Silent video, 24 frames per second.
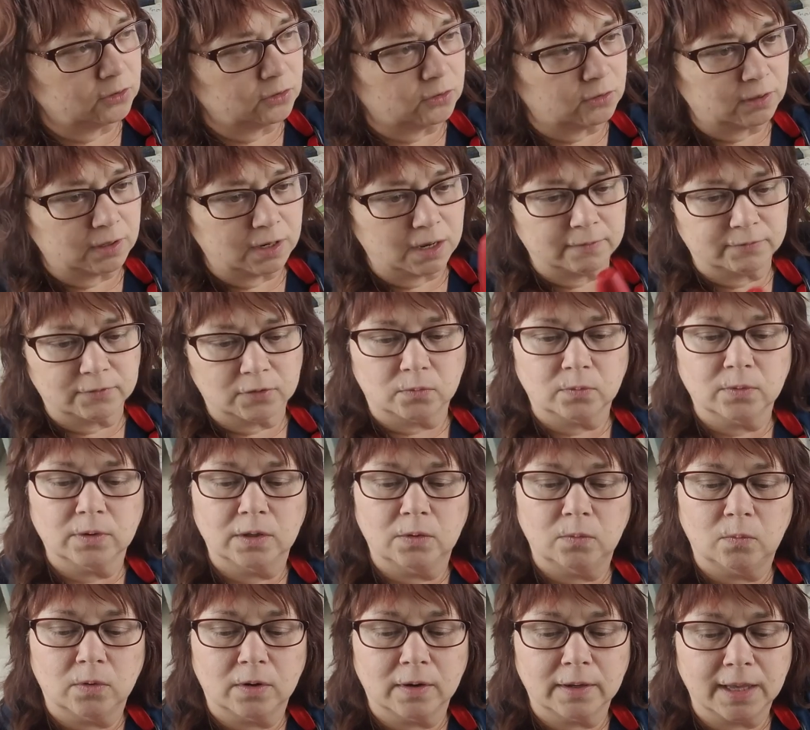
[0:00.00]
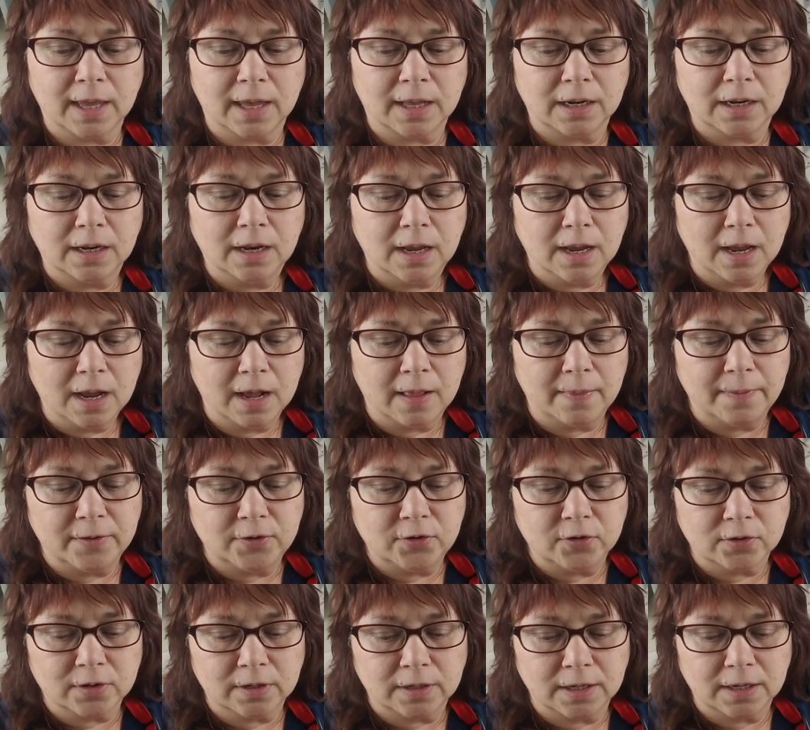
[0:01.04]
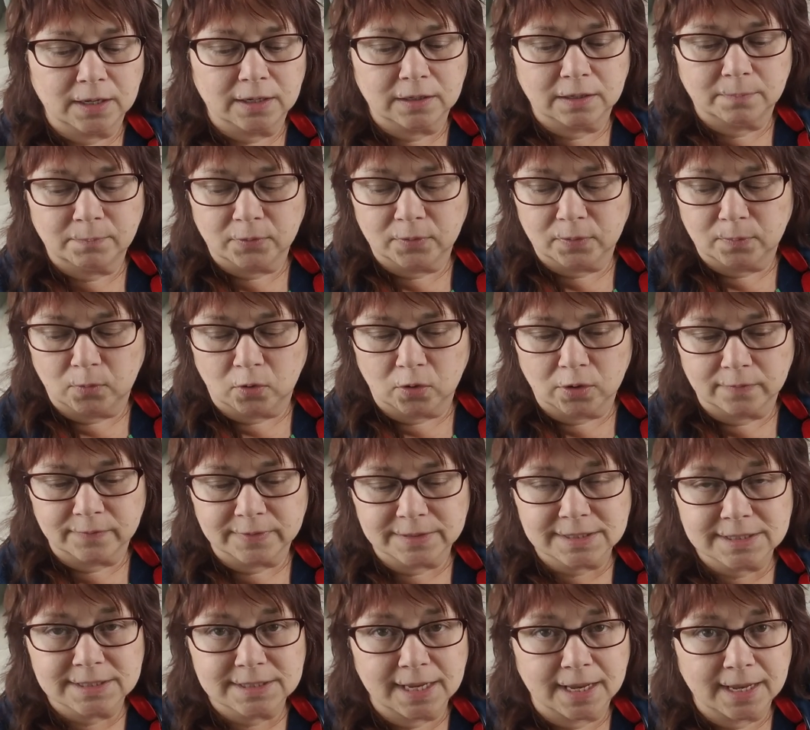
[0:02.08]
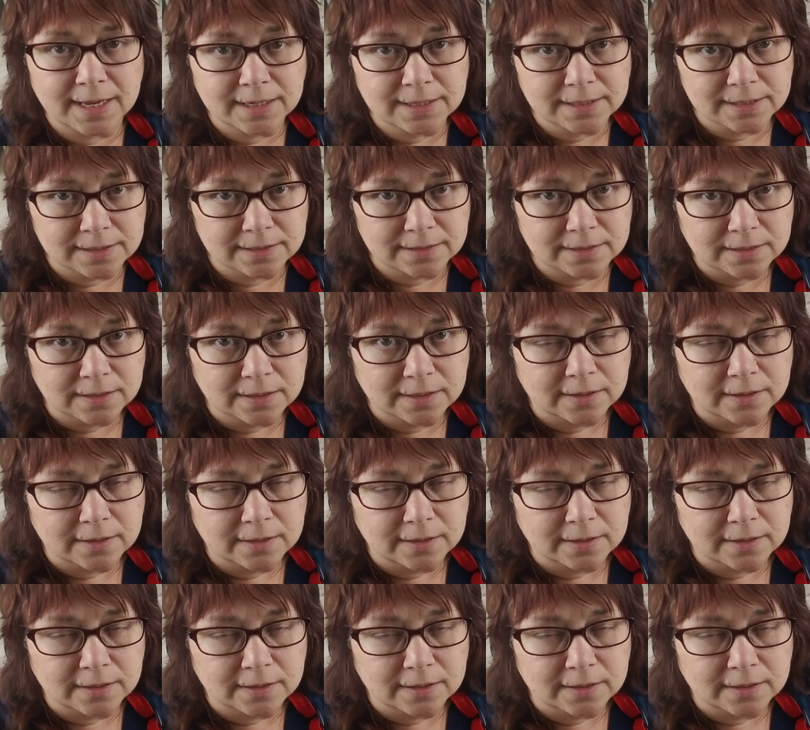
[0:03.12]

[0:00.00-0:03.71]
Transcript: You're going to have to really work at it, and then you're going to end up with more of a sanded